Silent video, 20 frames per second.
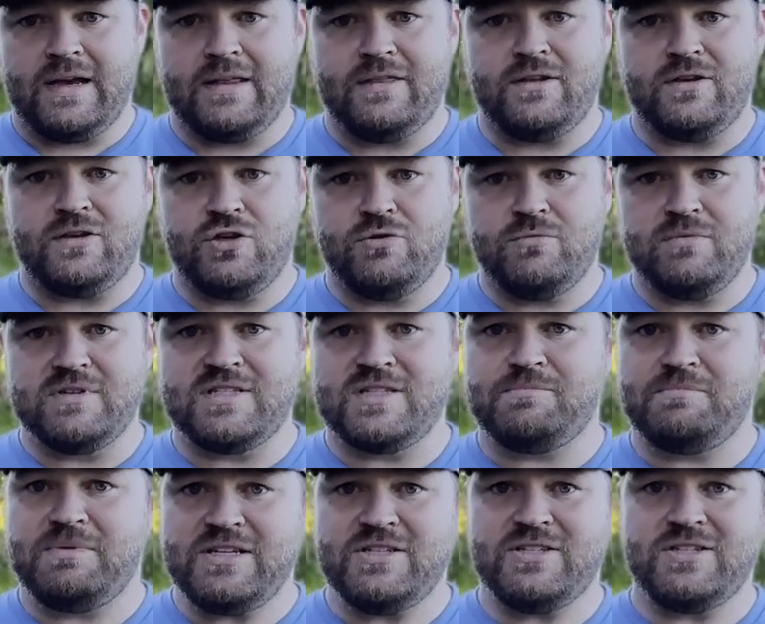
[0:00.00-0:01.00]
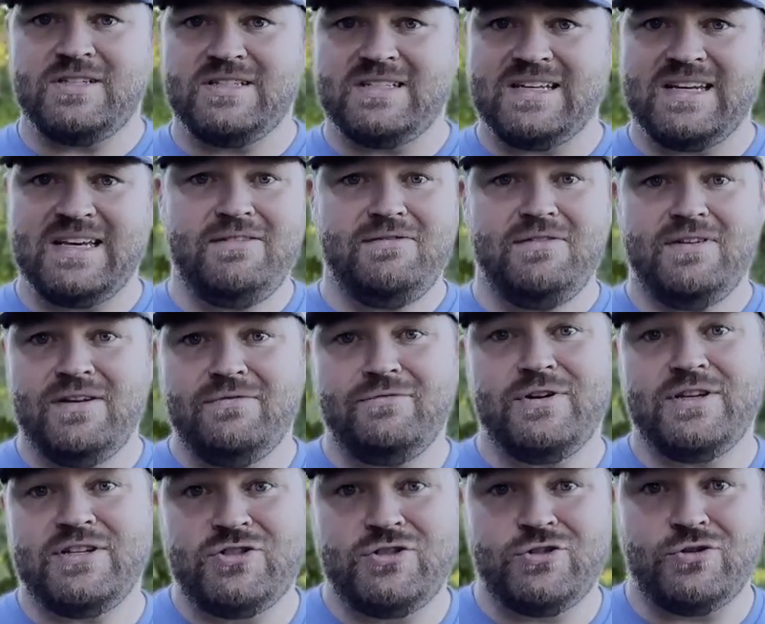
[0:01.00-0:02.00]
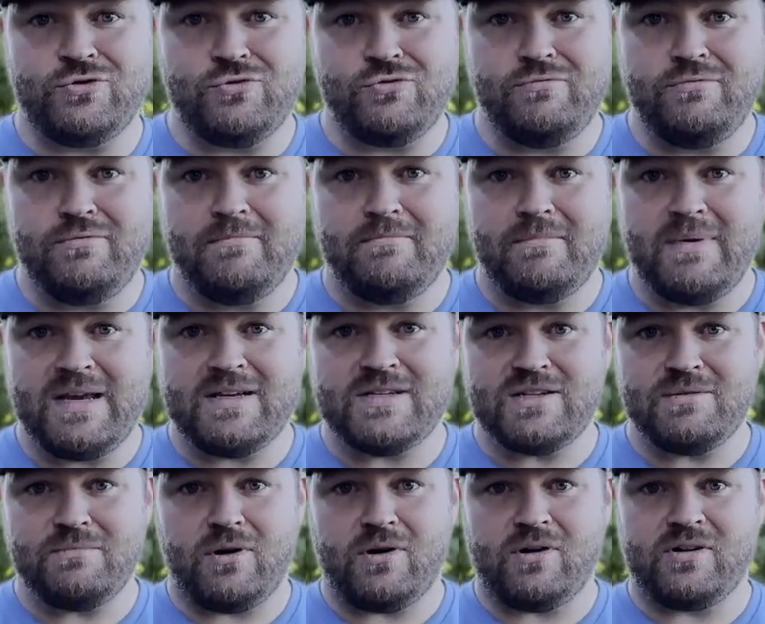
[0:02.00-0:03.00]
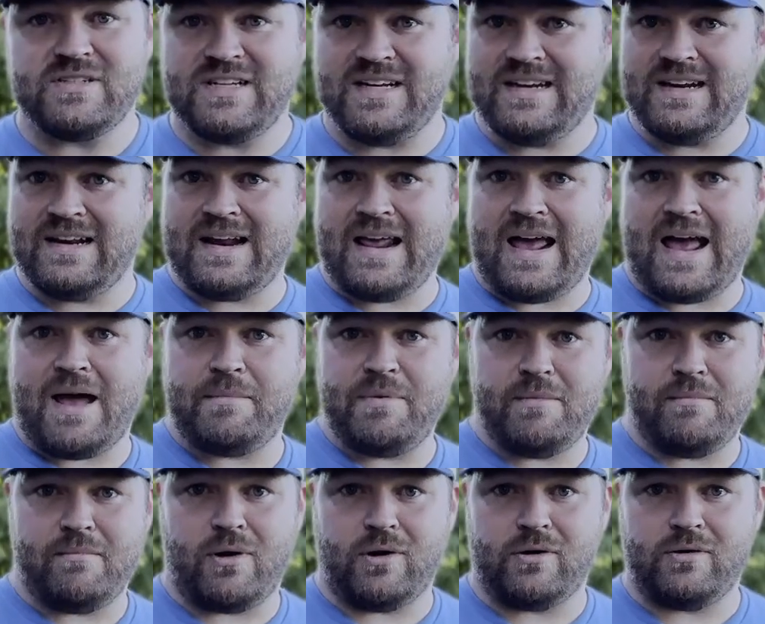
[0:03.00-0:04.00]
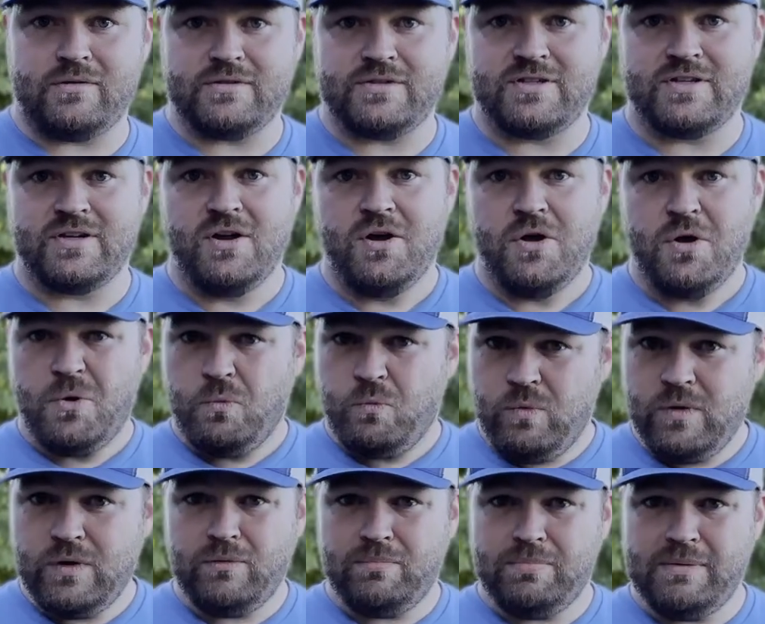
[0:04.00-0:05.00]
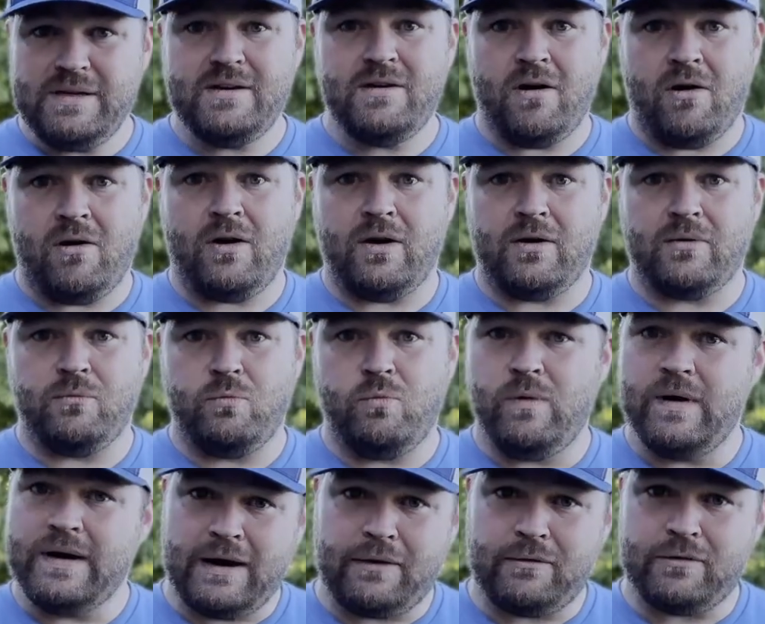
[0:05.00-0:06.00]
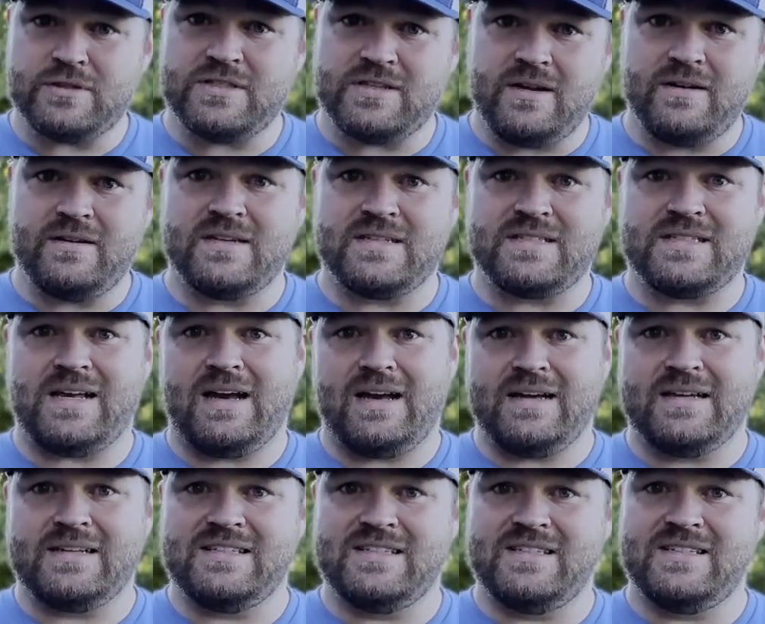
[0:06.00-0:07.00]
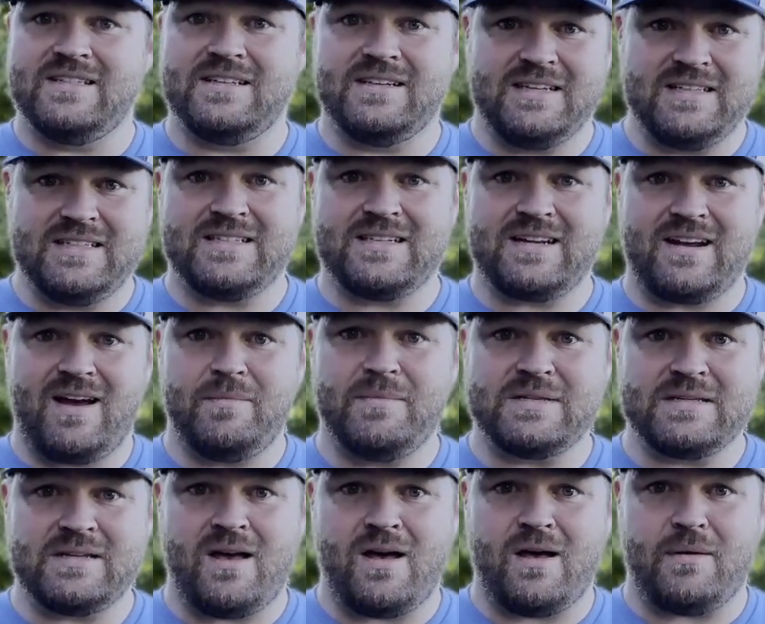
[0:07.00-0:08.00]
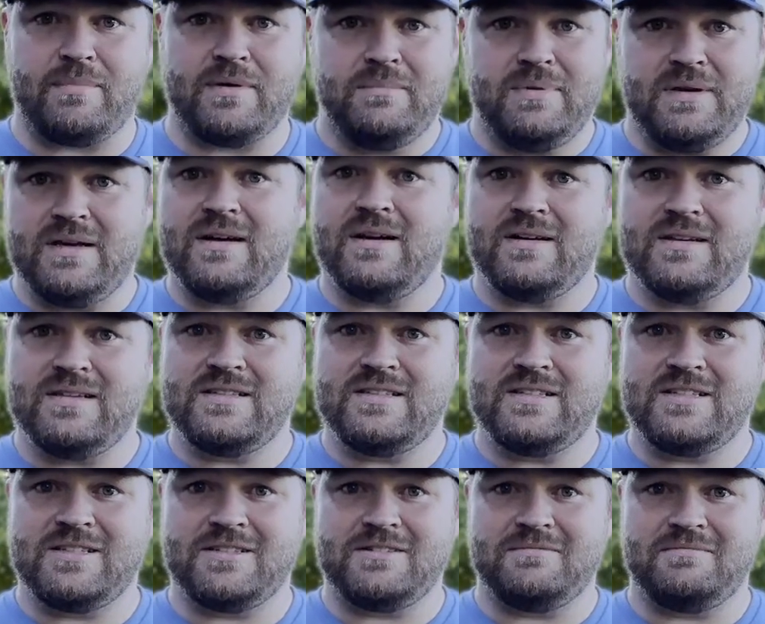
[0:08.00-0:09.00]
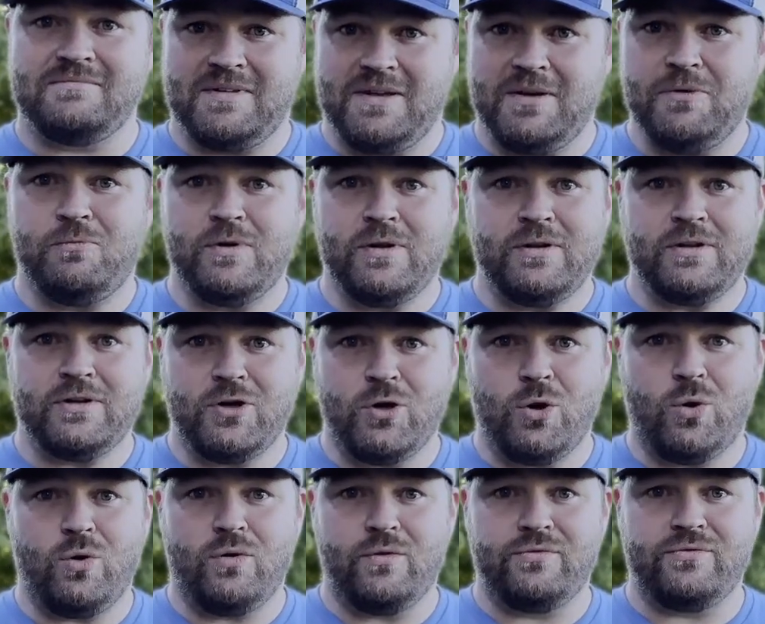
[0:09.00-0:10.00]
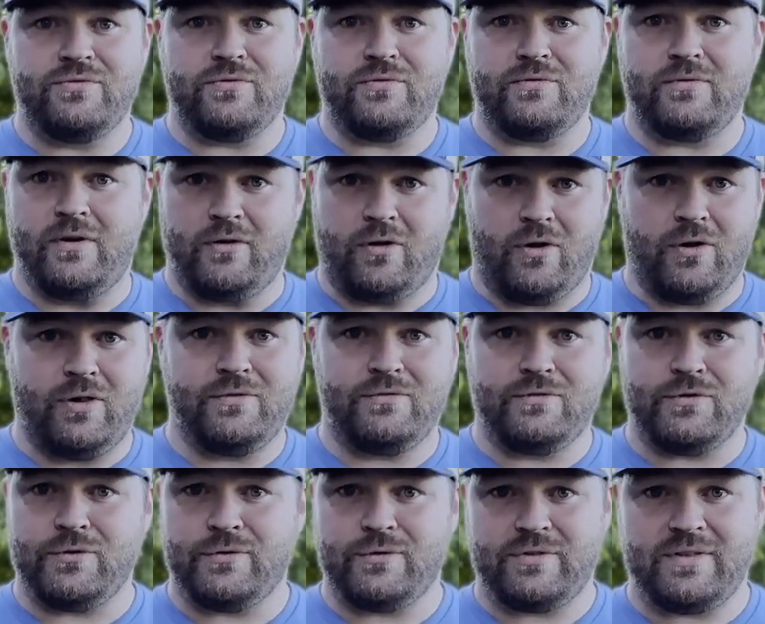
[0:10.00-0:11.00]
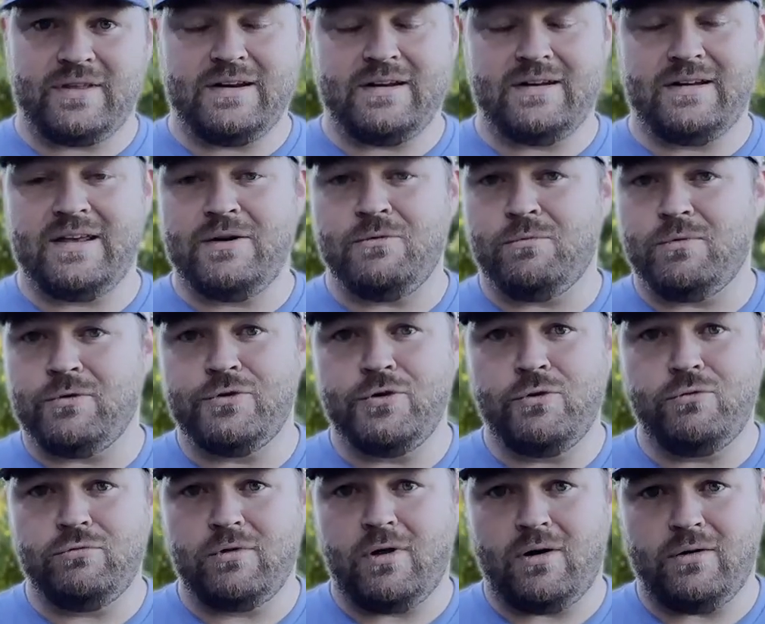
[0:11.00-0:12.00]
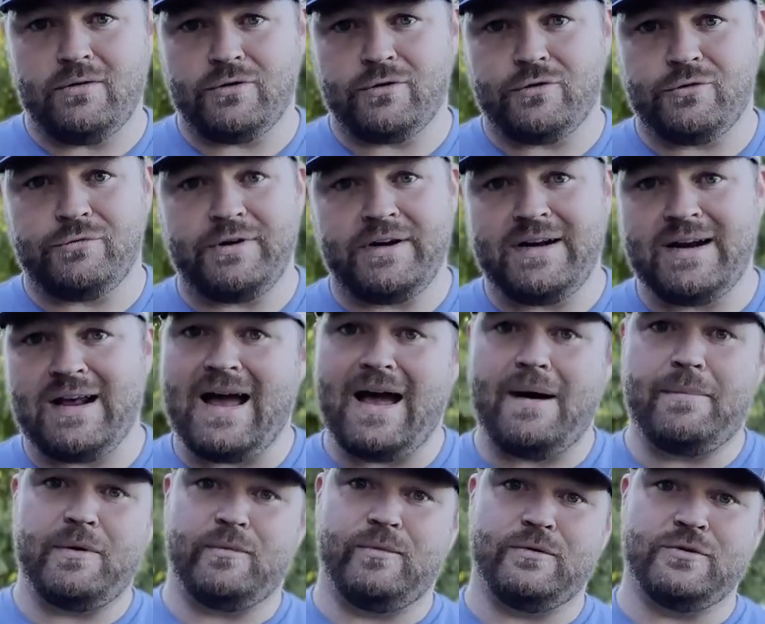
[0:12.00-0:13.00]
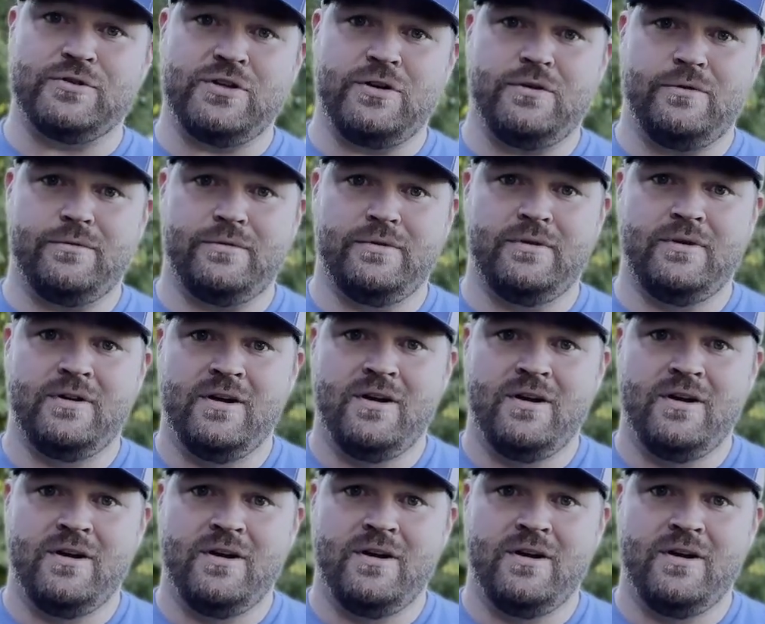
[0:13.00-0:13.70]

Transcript: and the human species, even if we do make it to Mars and inhabit Mars, will be gone when our sun decides its time is up, because it will engulf all of Earth and it will no longer create a habitable zone